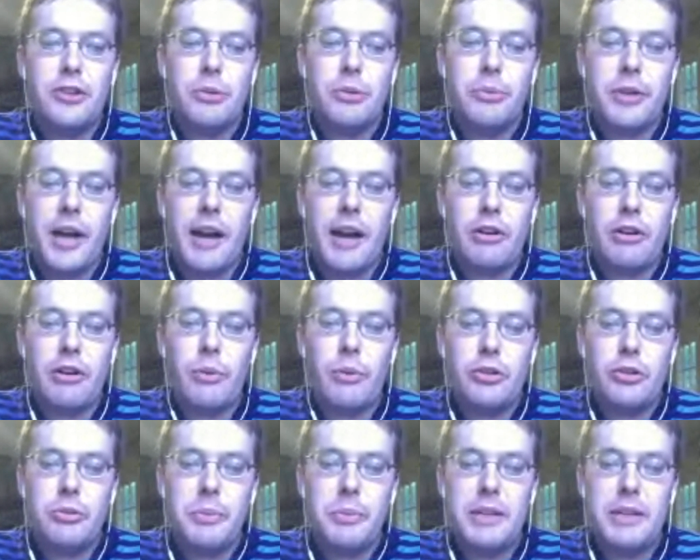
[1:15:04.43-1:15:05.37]
Doom Diver,
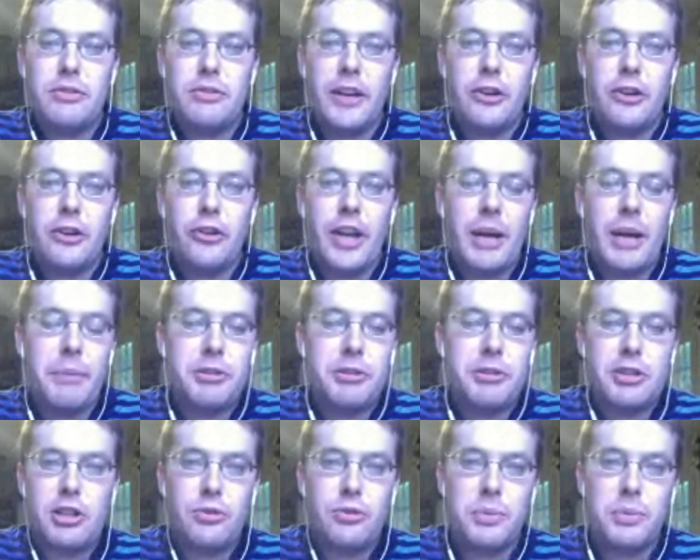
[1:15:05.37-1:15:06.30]
which means that your
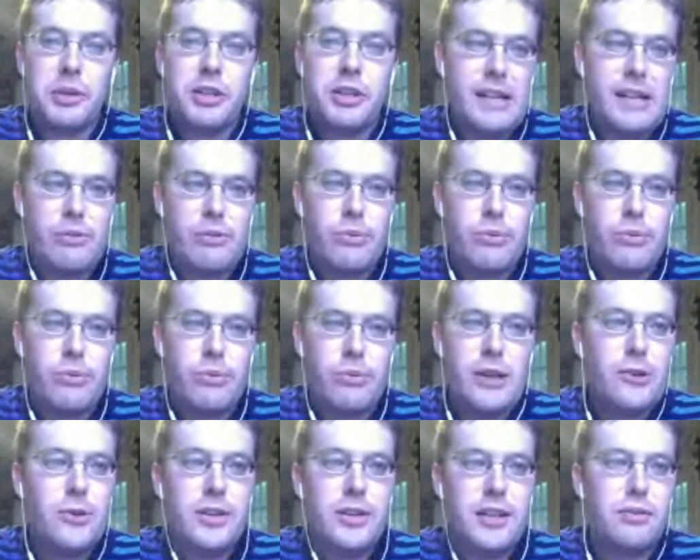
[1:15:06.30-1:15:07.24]
damage goes from a
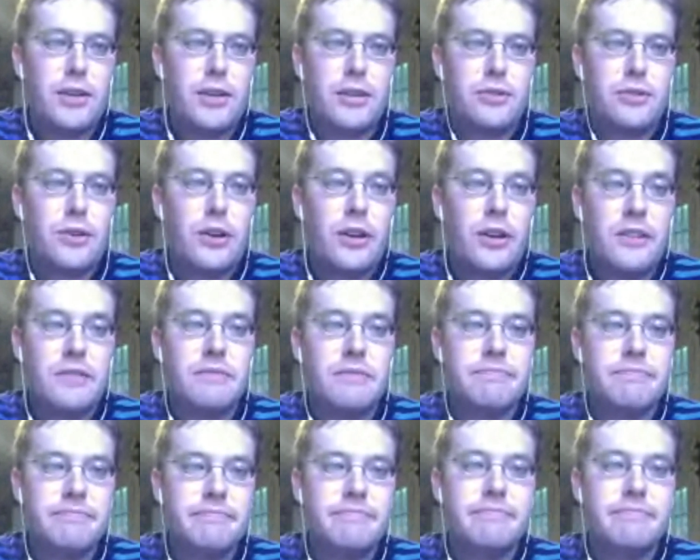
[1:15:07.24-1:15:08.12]
D3 to a D6 on it.